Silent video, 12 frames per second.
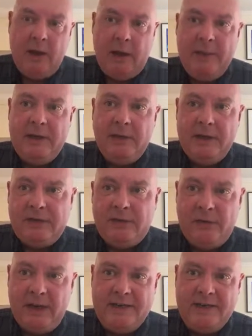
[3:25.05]
I mean, let's
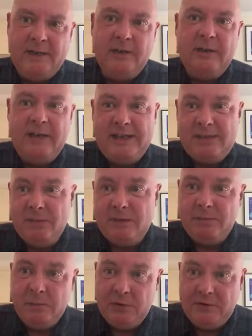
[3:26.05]
face it, these sorts
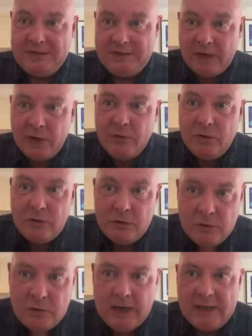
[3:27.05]
of movies don't
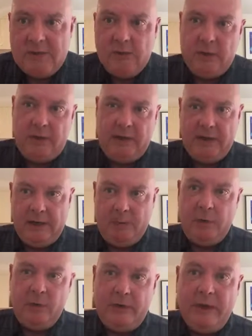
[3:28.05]
do that sort of thing
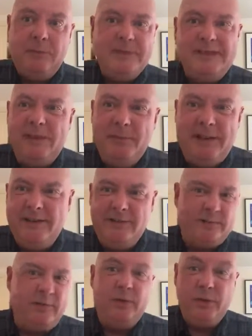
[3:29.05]
anymore. That was something
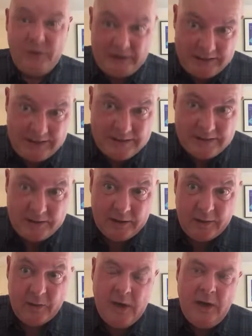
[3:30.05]
of 30 years ago.